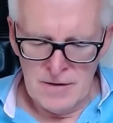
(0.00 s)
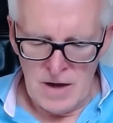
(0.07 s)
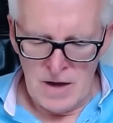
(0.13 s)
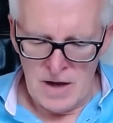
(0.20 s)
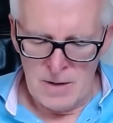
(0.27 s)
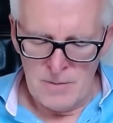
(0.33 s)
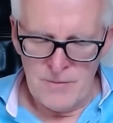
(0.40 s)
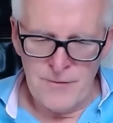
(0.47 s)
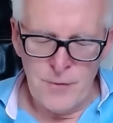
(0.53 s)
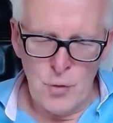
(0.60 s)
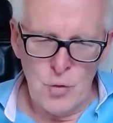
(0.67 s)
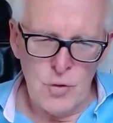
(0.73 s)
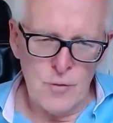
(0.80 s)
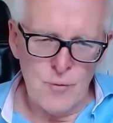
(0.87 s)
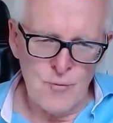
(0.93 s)
uh,
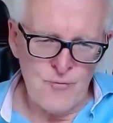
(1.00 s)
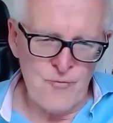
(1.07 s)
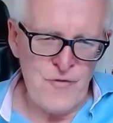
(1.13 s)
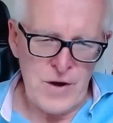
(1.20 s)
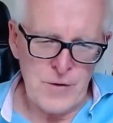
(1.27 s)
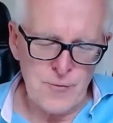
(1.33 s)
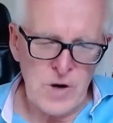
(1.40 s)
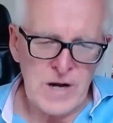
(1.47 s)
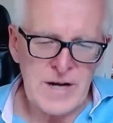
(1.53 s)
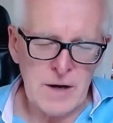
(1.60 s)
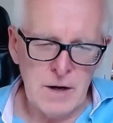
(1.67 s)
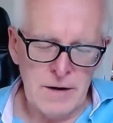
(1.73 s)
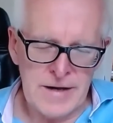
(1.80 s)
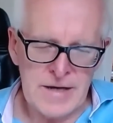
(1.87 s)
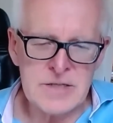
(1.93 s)
for Fed rate
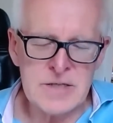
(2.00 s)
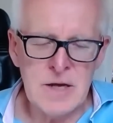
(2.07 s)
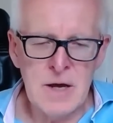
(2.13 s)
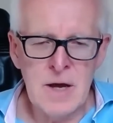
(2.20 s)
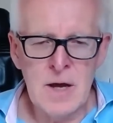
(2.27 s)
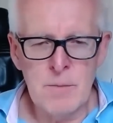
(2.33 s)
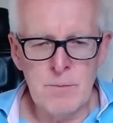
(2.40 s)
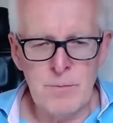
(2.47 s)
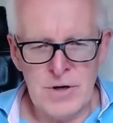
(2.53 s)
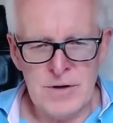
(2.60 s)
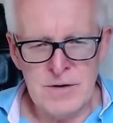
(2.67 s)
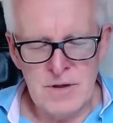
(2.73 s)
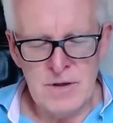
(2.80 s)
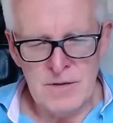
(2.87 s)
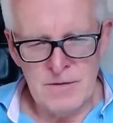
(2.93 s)
hikes. But